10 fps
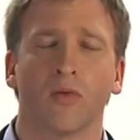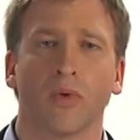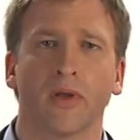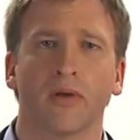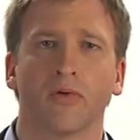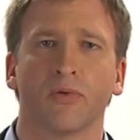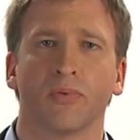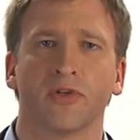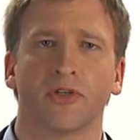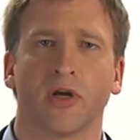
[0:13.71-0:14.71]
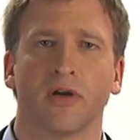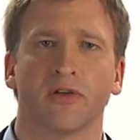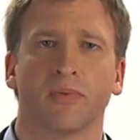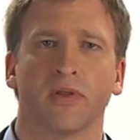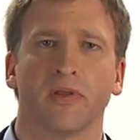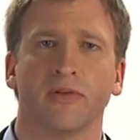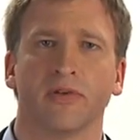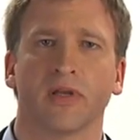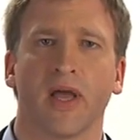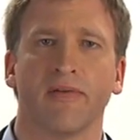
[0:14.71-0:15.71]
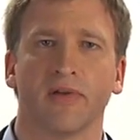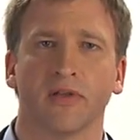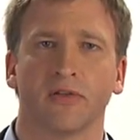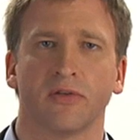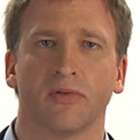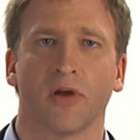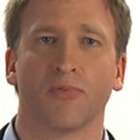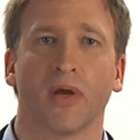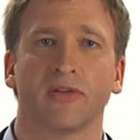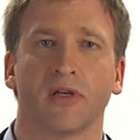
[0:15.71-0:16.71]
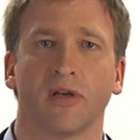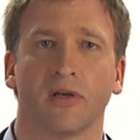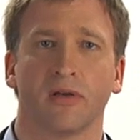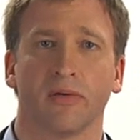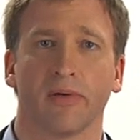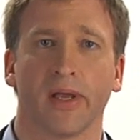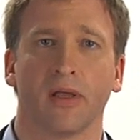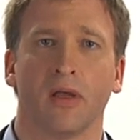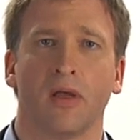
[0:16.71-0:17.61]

working group was charged with using evidence to an unprecedented degree,